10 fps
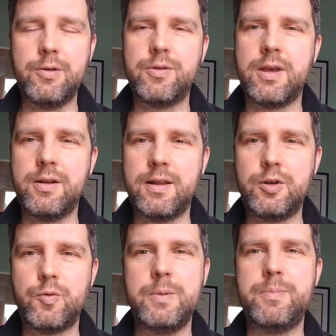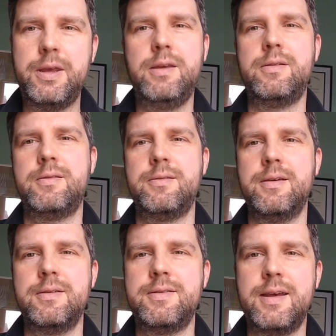It was kind of like Twin Peaks
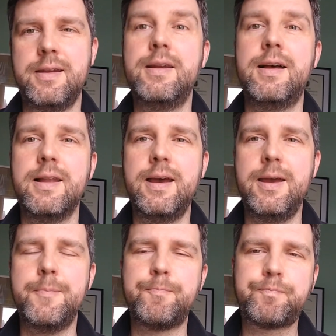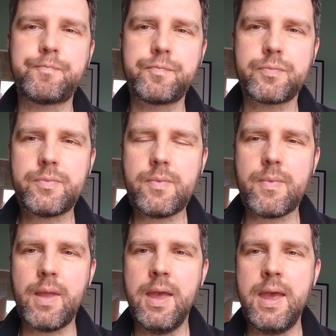set in LA.
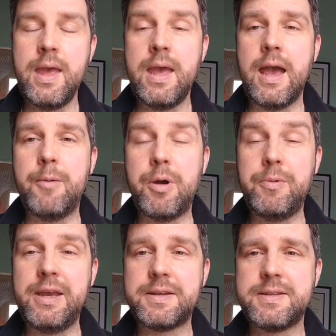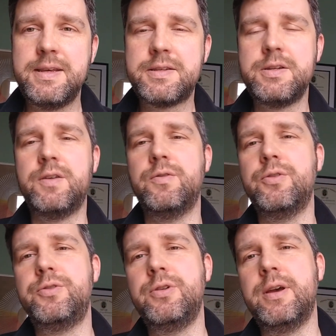And when we get to this novel